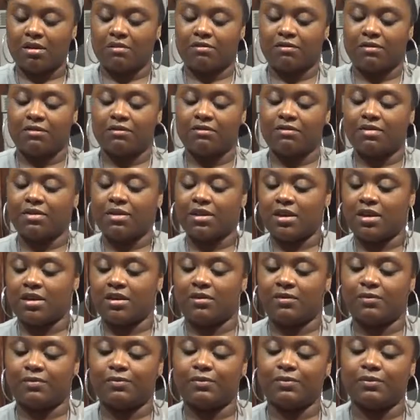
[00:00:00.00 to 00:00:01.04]
of that.
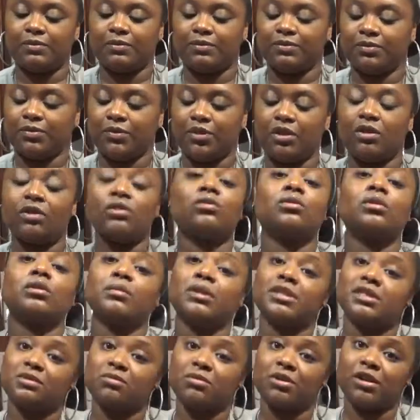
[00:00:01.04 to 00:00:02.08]
We're gonna
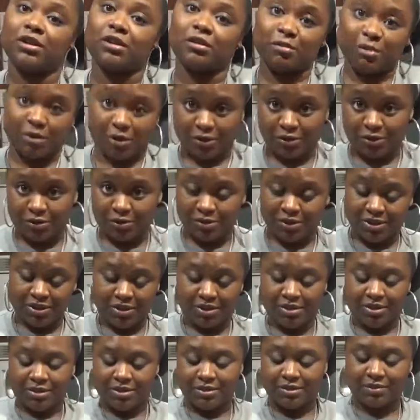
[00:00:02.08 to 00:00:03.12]
make some regular burgers with
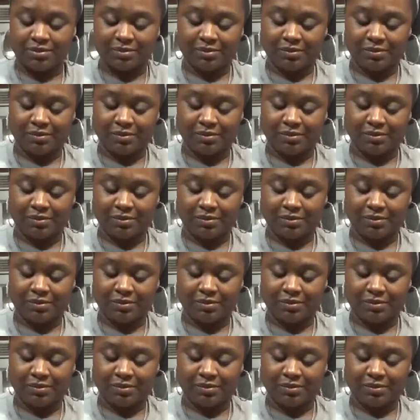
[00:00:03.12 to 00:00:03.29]
this.